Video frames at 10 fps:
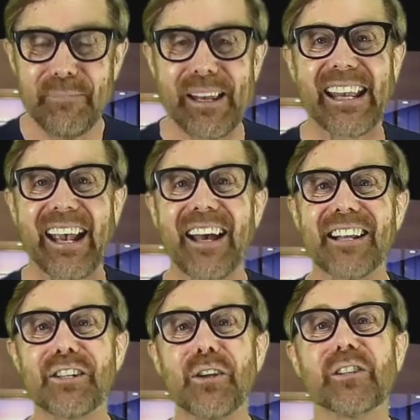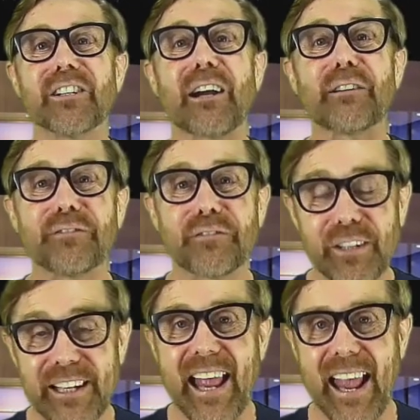because you are
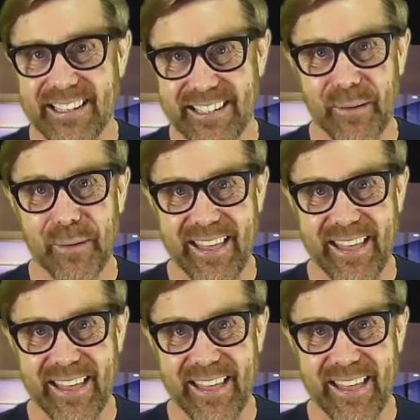freelancing